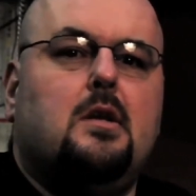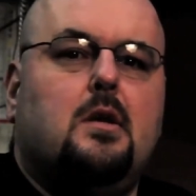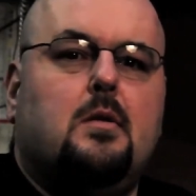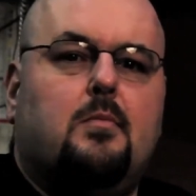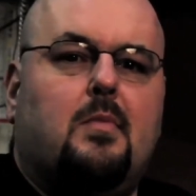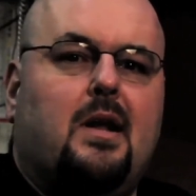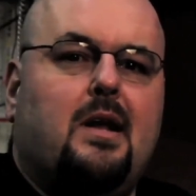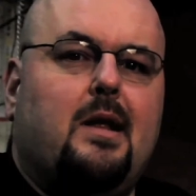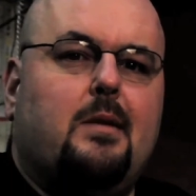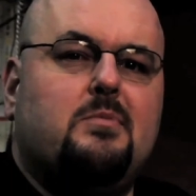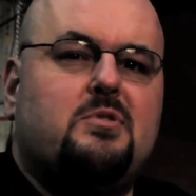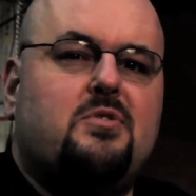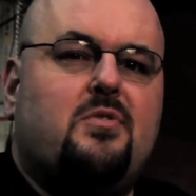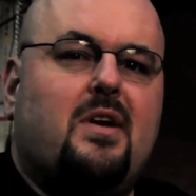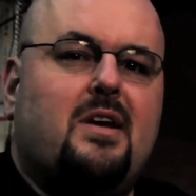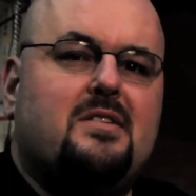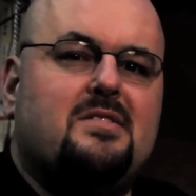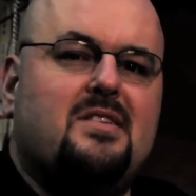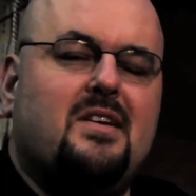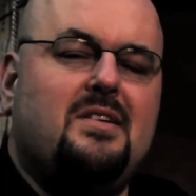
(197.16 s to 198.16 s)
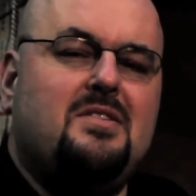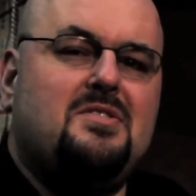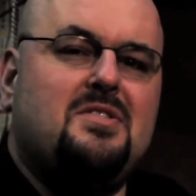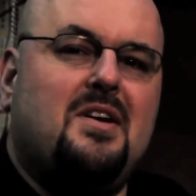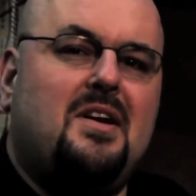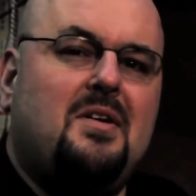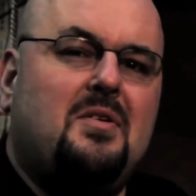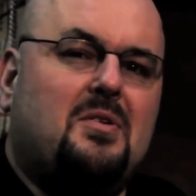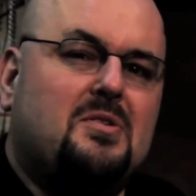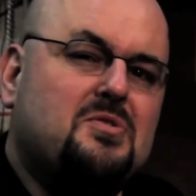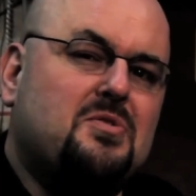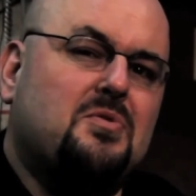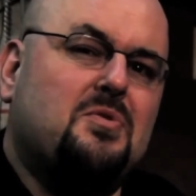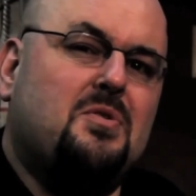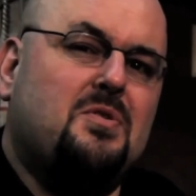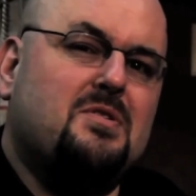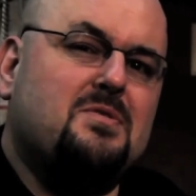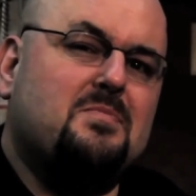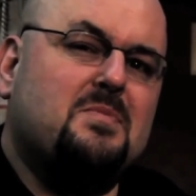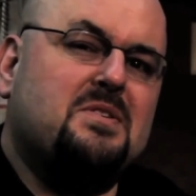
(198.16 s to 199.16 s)
My name's Craig St. John, also
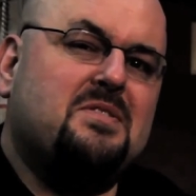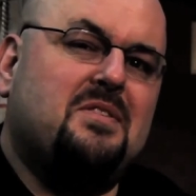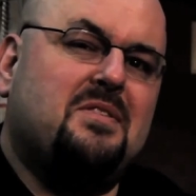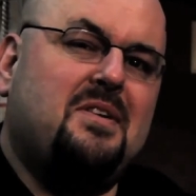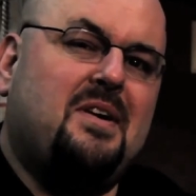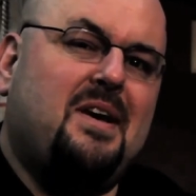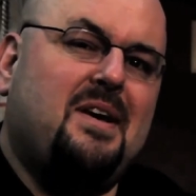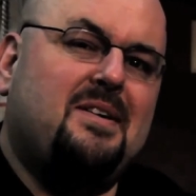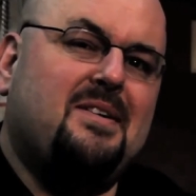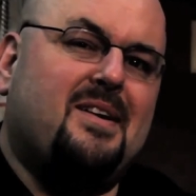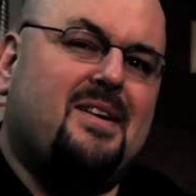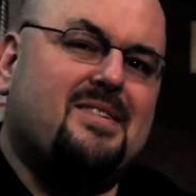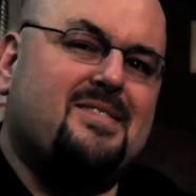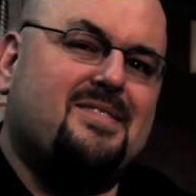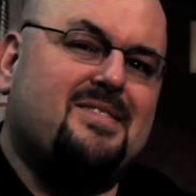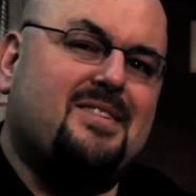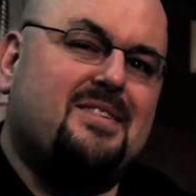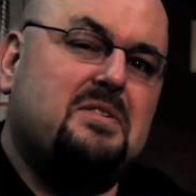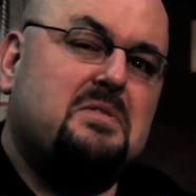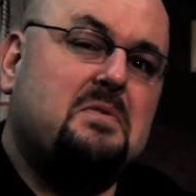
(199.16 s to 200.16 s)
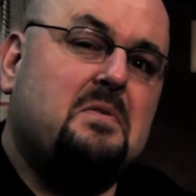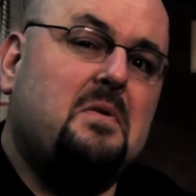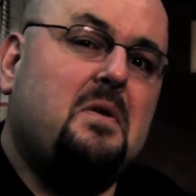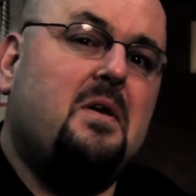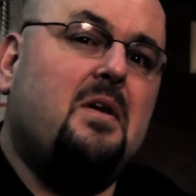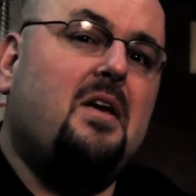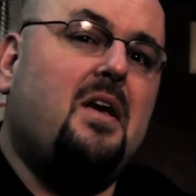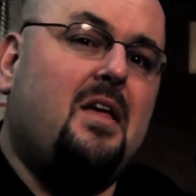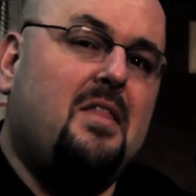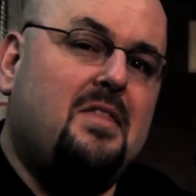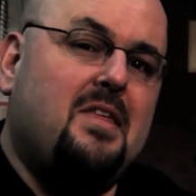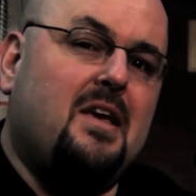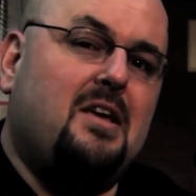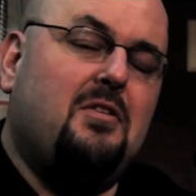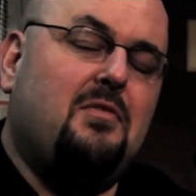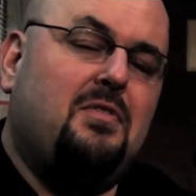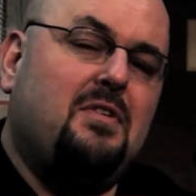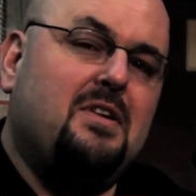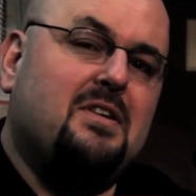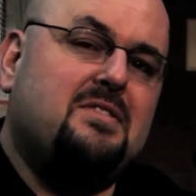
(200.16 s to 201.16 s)
known as Mr. Diagnostic. Thank
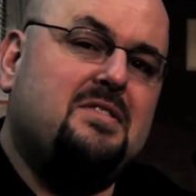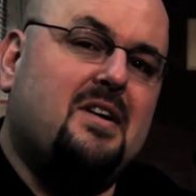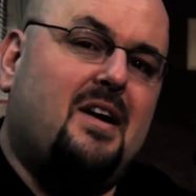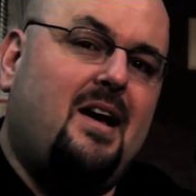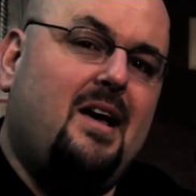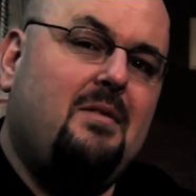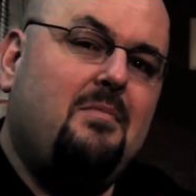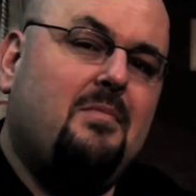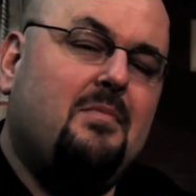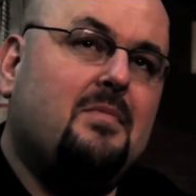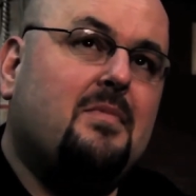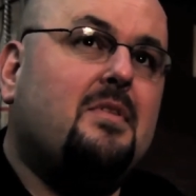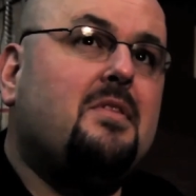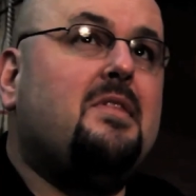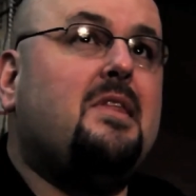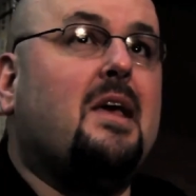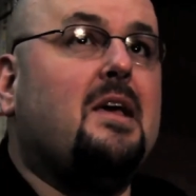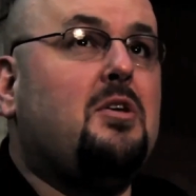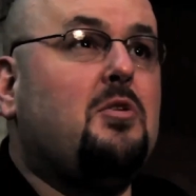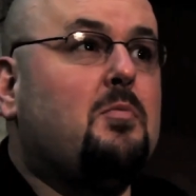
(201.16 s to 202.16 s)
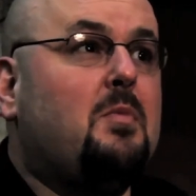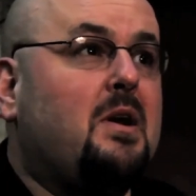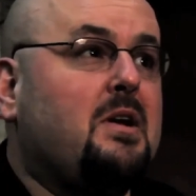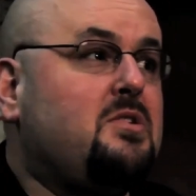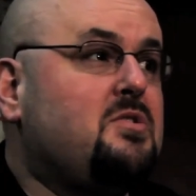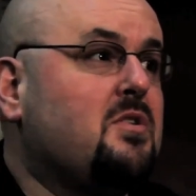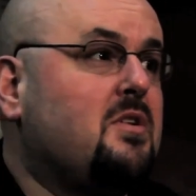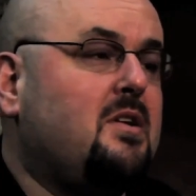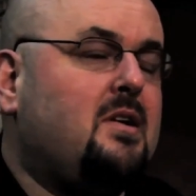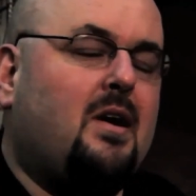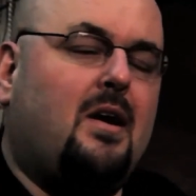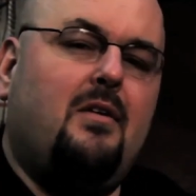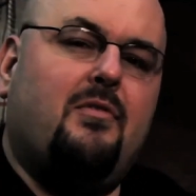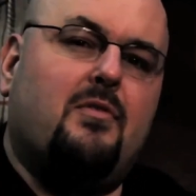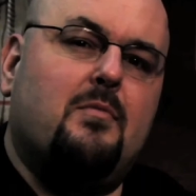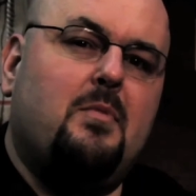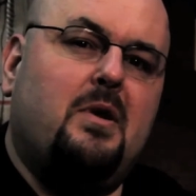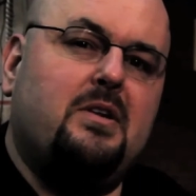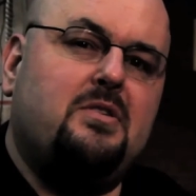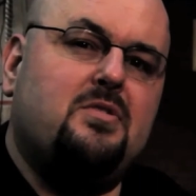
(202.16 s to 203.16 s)
you for your time. Thank you Mike Turcott
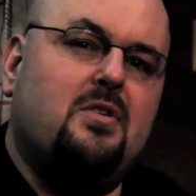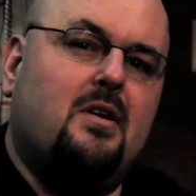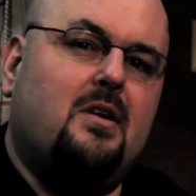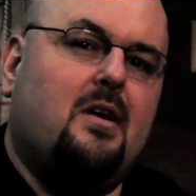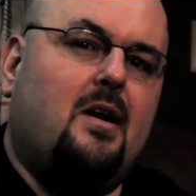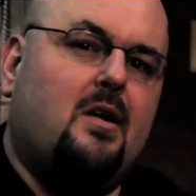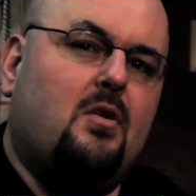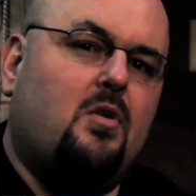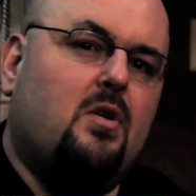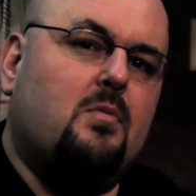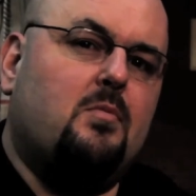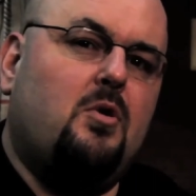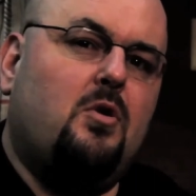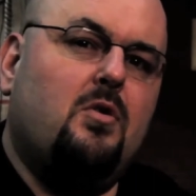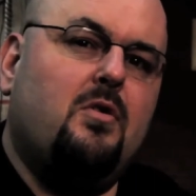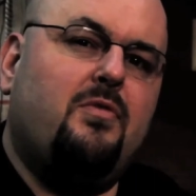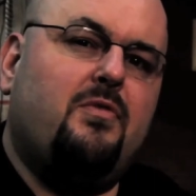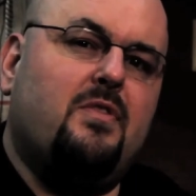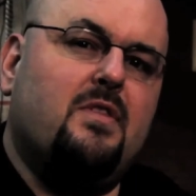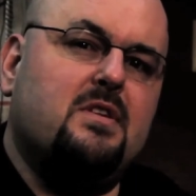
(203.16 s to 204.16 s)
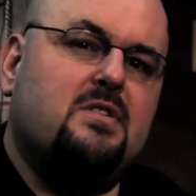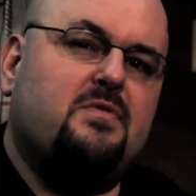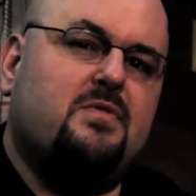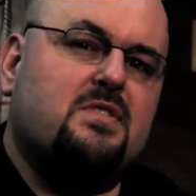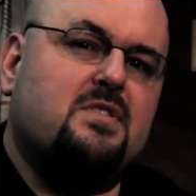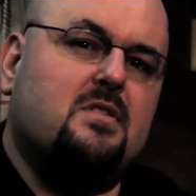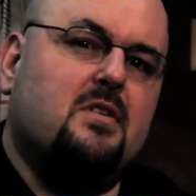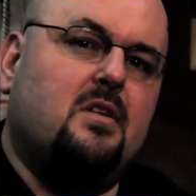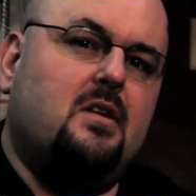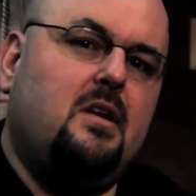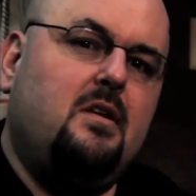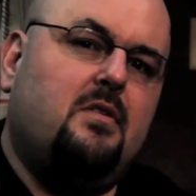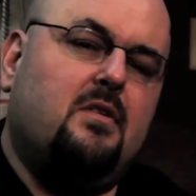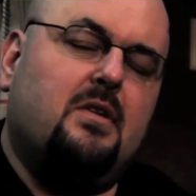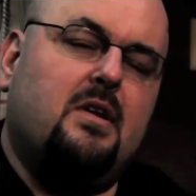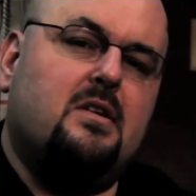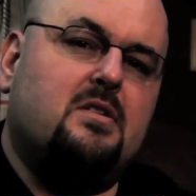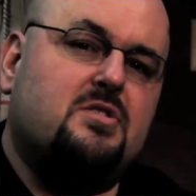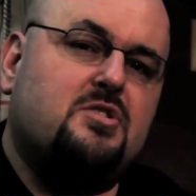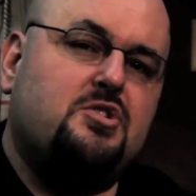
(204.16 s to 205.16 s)
from Mike Turcott Automotive for this facility, for
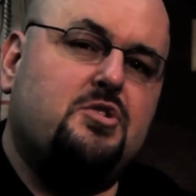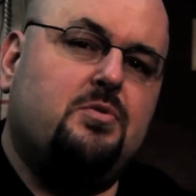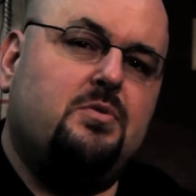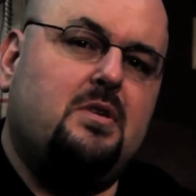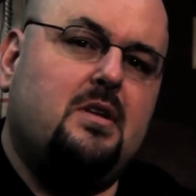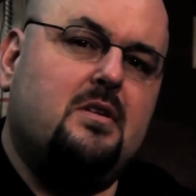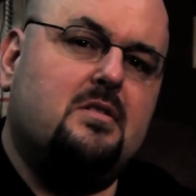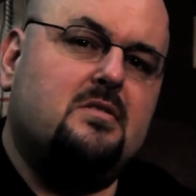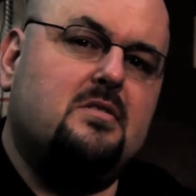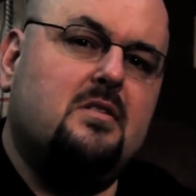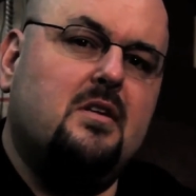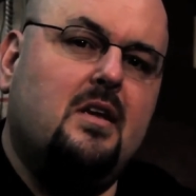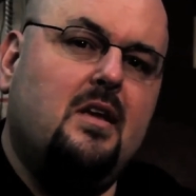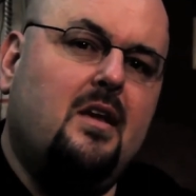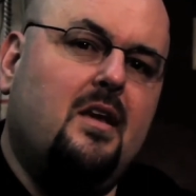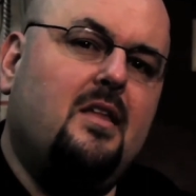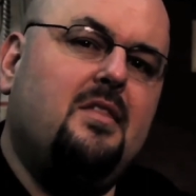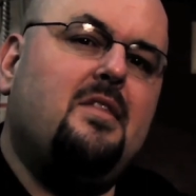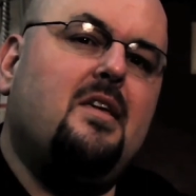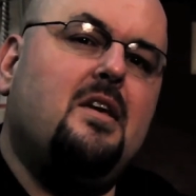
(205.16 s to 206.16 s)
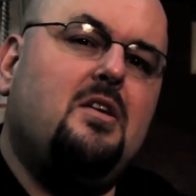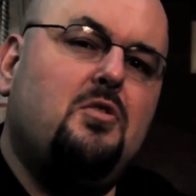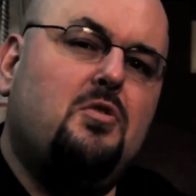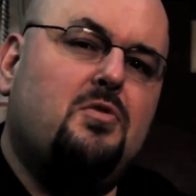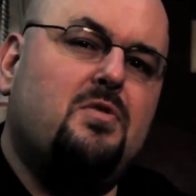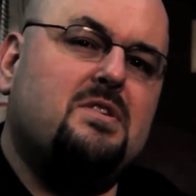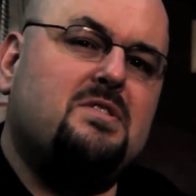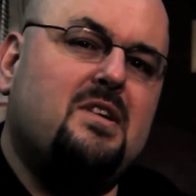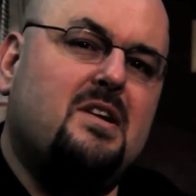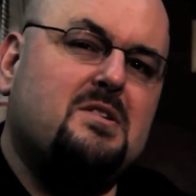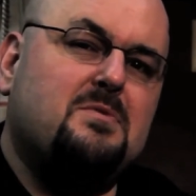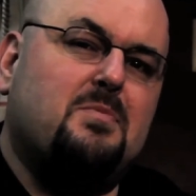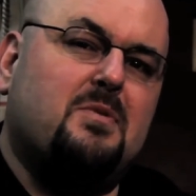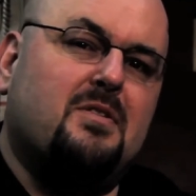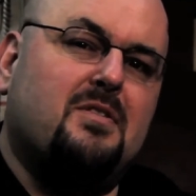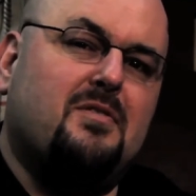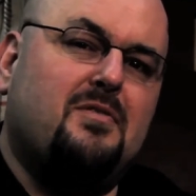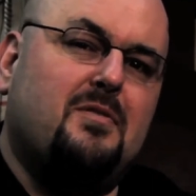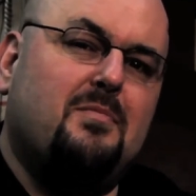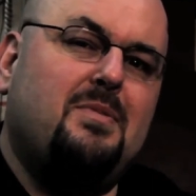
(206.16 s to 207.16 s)
letting us shoot this. And thank you Chris
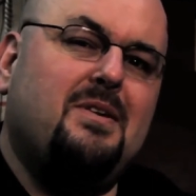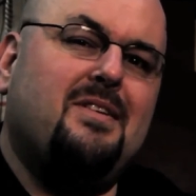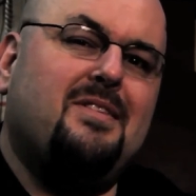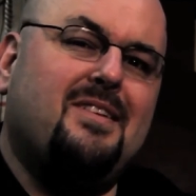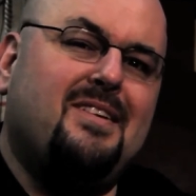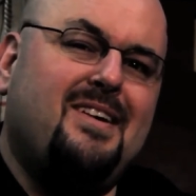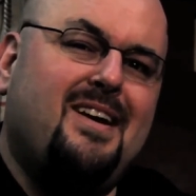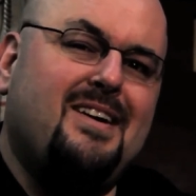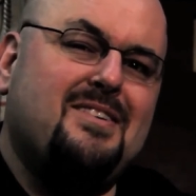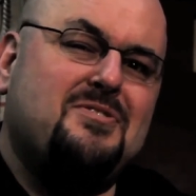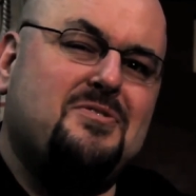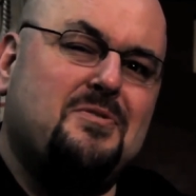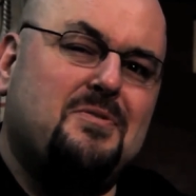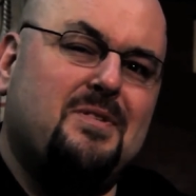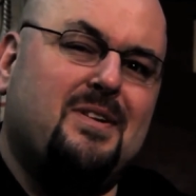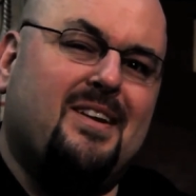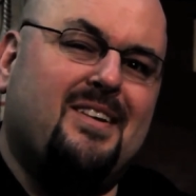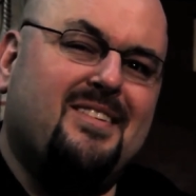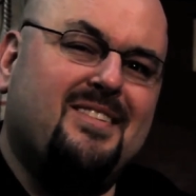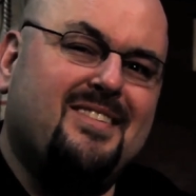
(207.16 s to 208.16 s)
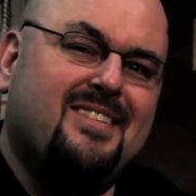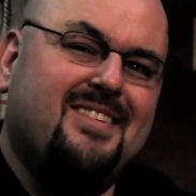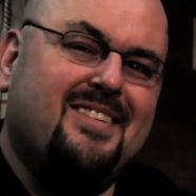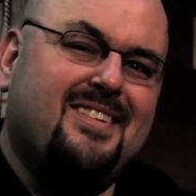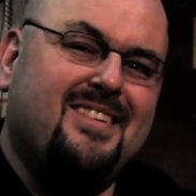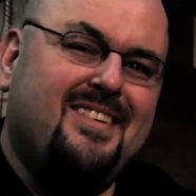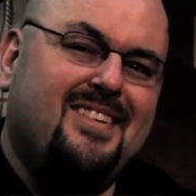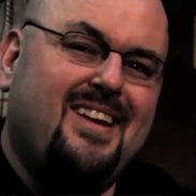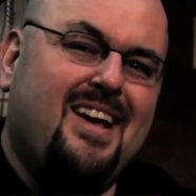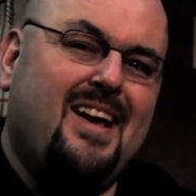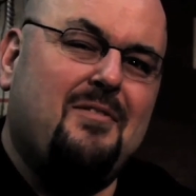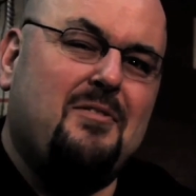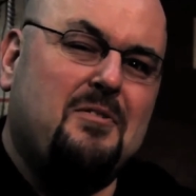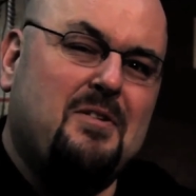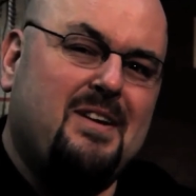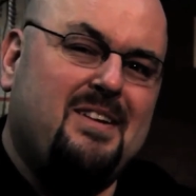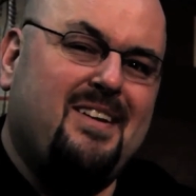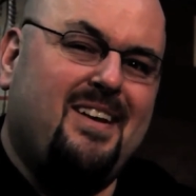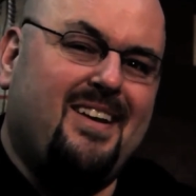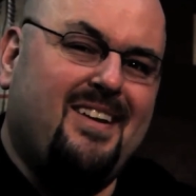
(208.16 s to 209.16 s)
Esper for being the guy shooting it. Have a
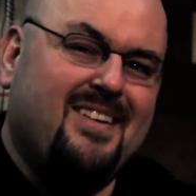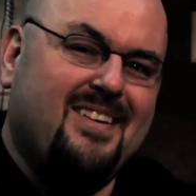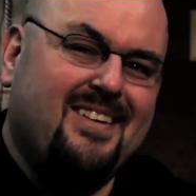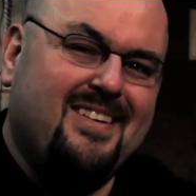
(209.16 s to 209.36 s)
great day.